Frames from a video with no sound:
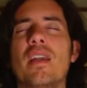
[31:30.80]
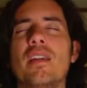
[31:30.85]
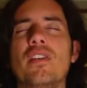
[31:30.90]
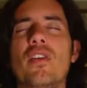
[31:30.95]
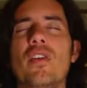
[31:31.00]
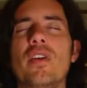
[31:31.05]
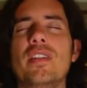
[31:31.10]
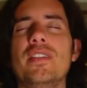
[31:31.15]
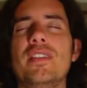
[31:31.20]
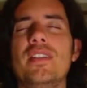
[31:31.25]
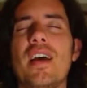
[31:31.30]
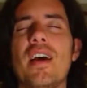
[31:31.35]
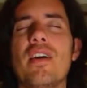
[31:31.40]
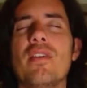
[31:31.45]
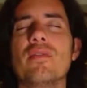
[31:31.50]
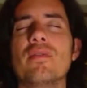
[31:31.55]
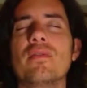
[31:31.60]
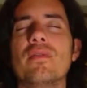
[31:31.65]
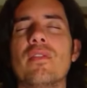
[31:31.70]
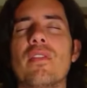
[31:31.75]
And going
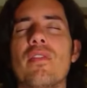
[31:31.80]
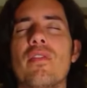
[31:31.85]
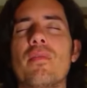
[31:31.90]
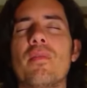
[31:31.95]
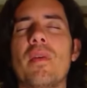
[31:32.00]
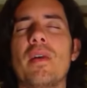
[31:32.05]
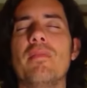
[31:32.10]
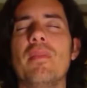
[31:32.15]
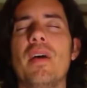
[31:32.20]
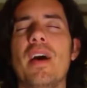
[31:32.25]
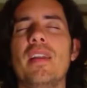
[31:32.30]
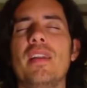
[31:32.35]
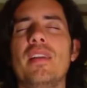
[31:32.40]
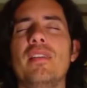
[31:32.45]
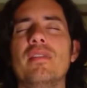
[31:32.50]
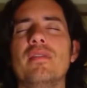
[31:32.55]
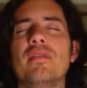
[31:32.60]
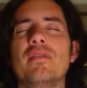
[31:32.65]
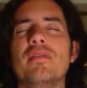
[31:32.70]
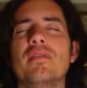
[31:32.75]
down to my
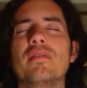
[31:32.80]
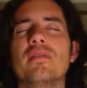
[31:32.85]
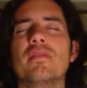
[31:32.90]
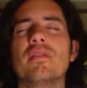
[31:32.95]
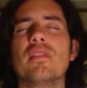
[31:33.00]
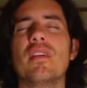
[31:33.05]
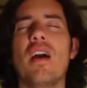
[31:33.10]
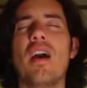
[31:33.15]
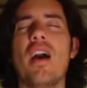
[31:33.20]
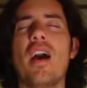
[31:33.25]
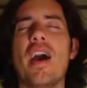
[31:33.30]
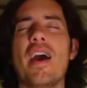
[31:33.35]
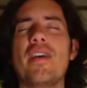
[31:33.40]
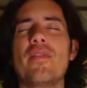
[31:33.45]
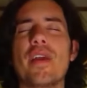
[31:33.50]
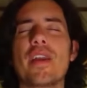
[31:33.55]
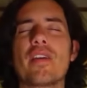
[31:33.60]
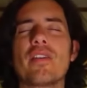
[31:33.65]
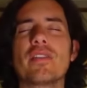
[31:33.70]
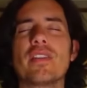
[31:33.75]
body,
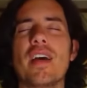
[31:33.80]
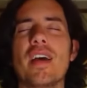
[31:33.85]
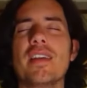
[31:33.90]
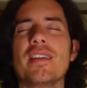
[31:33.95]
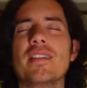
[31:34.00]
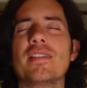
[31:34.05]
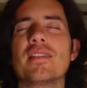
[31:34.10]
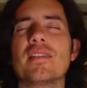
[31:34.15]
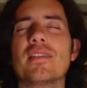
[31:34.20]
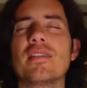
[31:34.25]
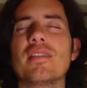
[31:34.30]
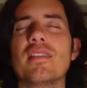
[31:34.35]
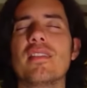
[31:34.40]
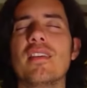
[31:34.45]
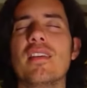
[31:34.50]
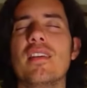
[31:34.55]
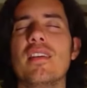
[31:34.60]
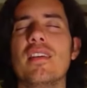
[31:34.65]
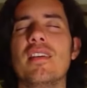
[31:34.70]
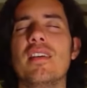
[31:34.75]
I recognize
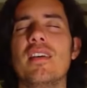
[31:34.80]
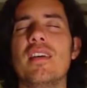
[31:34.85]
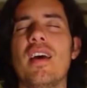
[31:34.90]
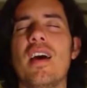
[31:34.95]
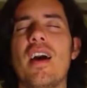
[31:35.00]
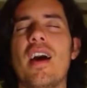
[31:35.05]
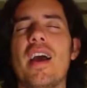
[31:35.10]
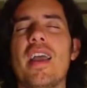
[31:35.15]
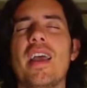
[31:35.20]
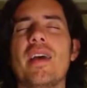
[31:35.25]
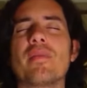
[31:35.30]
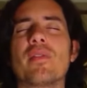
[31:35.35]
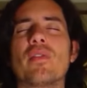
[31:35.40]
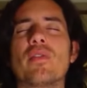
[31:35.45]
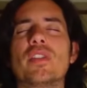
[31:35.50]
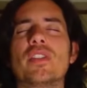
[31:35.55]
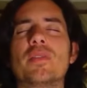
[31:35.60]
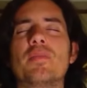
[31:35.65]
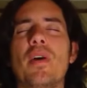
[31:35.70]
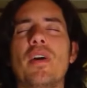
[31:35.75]
I am
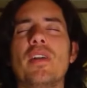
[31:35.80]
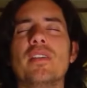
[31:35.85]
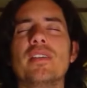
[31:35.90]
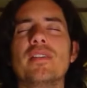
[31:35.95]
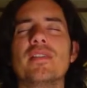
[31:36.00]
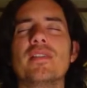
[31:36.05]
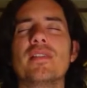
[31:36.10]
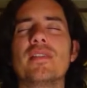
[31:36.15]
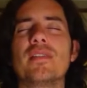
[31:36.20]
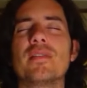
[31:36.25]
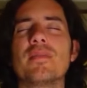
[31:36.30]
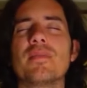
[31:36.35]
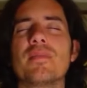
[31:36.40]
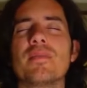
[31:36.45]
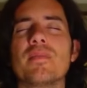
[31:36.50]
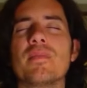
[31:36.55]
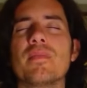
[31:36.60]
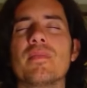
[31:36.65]
correspondence,